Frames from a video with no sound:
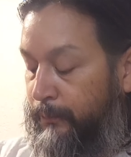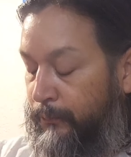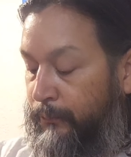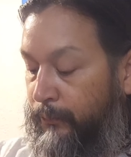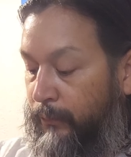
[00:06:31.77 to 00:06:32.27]

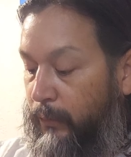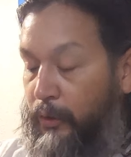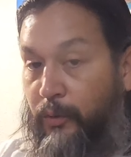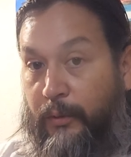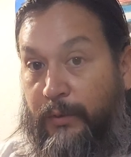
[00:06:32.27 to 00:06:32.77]
You're going to
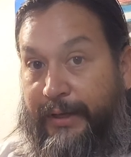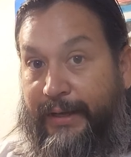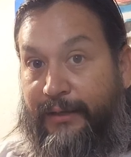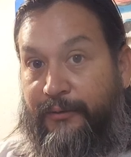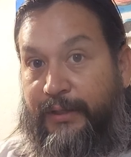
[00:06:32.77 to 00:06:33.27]
want to anchor
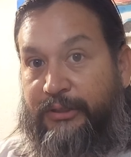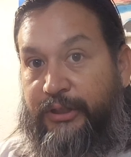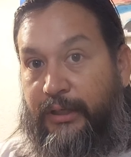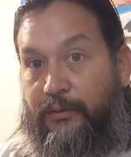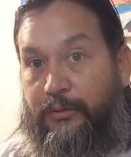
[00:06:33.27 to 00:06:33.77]
that shackle
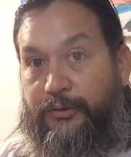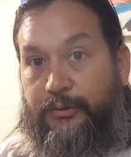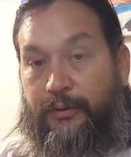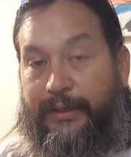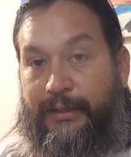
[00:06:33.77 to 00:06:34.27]
to a
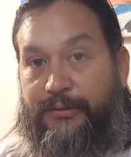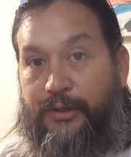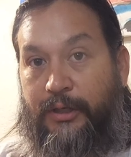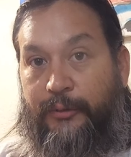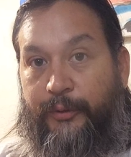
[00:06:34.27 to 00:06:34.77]
solid
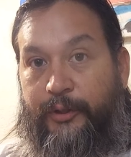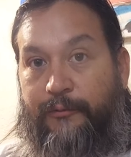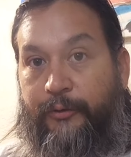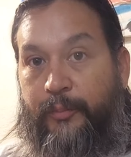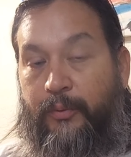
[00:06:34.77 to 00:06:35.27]
recovery
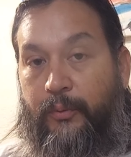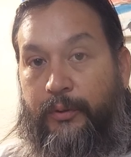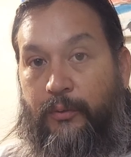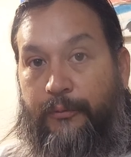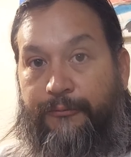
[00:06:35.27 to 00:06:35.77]
point or
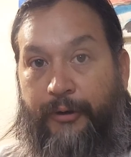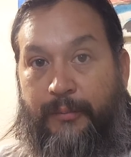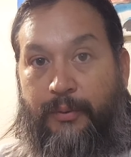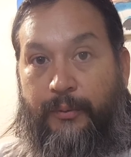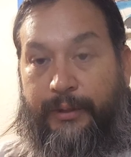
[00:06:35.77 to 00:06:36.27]
frame
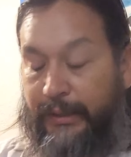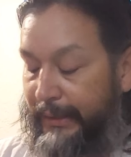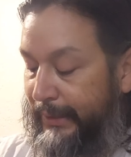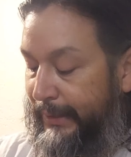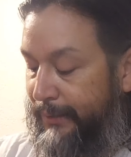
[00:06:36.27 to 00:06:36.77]
point
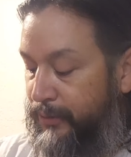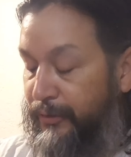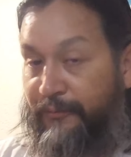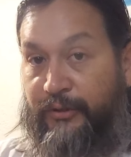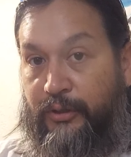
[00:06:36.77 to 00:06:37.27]
on the
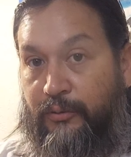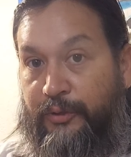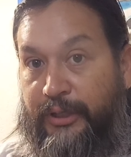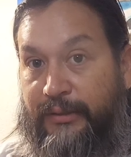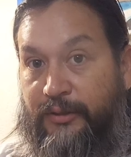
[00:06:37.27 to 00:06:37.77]
vehicle needing
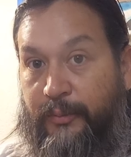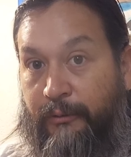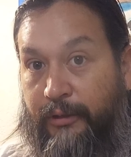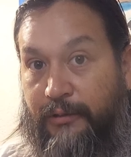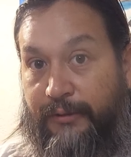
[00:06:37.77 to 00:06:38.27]
to be recovered.